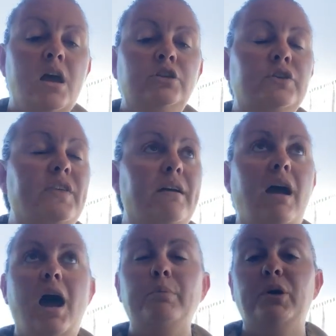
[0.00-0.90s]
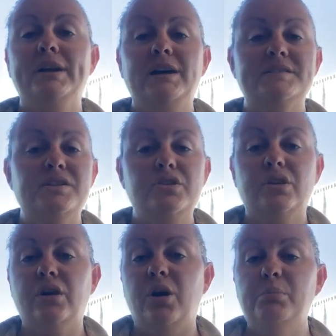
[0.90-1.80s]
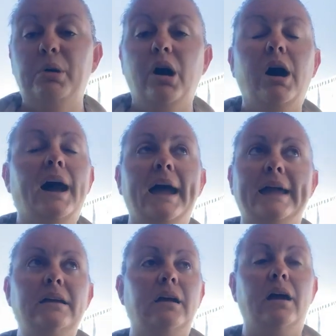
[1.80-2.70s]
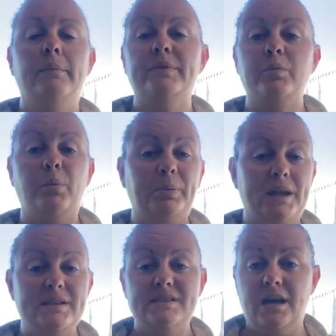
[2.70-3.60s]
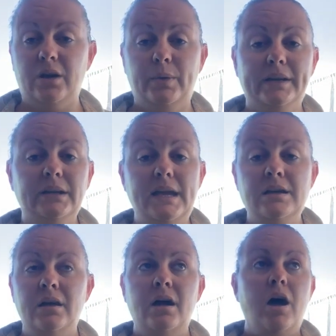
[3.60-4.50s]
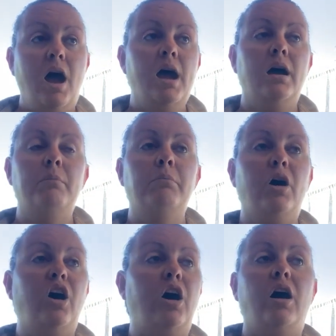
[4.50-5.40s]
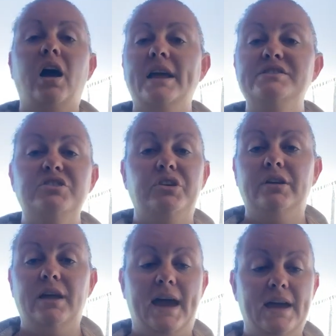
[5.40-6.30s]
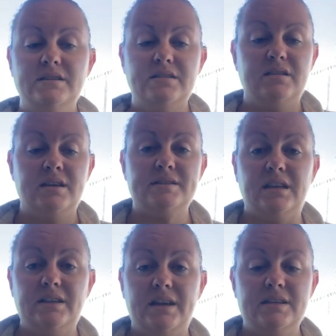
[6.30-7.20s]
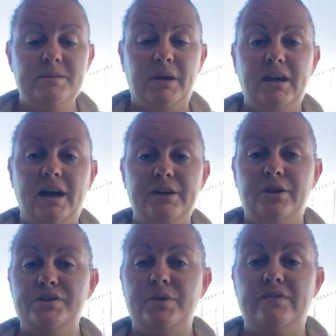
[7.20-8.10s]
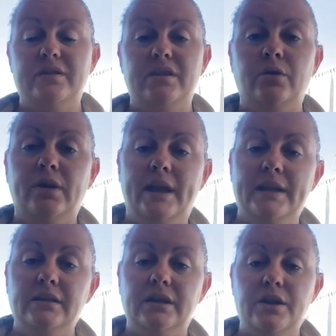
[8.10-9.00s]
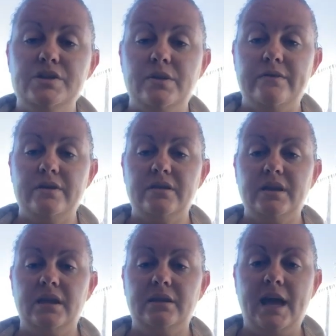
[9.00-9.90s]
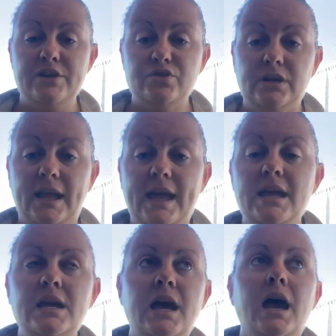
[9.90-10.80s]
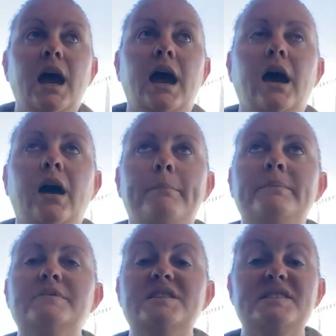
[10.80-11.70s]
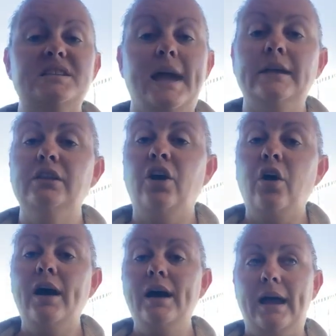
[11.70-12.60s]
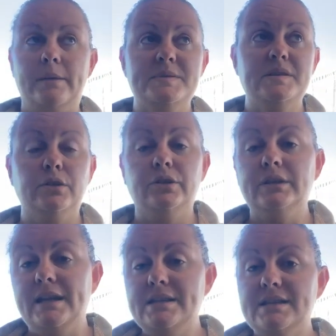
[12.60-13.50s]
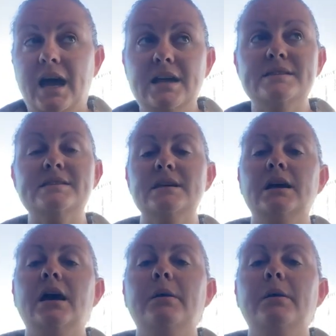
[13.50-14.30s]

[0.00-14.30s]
Look, there are products that you can go and buy that will bring it down quickly. I don't add things like that into my garden. I do everything organically. I do everything naturally. Does it take longer? Absolutely it does.